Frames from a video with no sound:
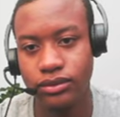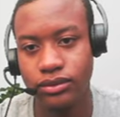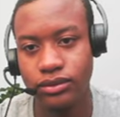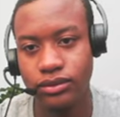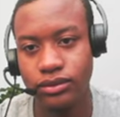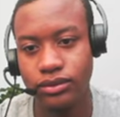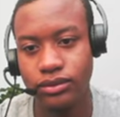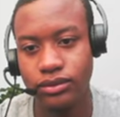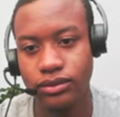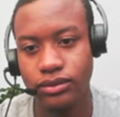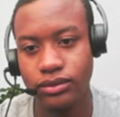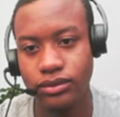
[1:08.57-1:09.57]

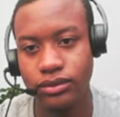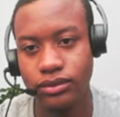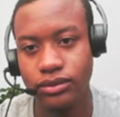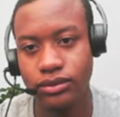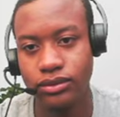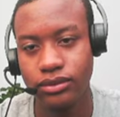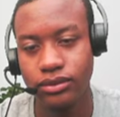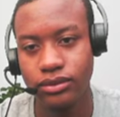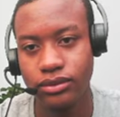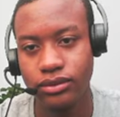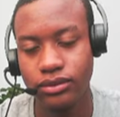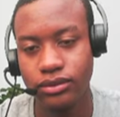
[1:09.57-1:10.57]

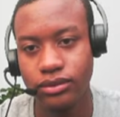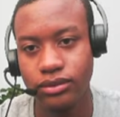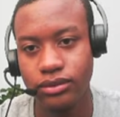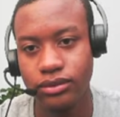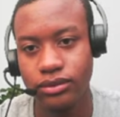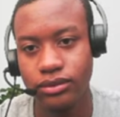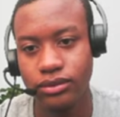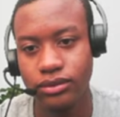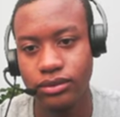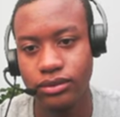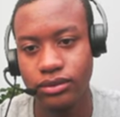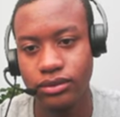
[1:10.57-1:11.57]

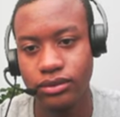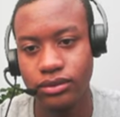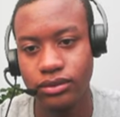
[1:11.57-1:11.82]
The person shown says nothing.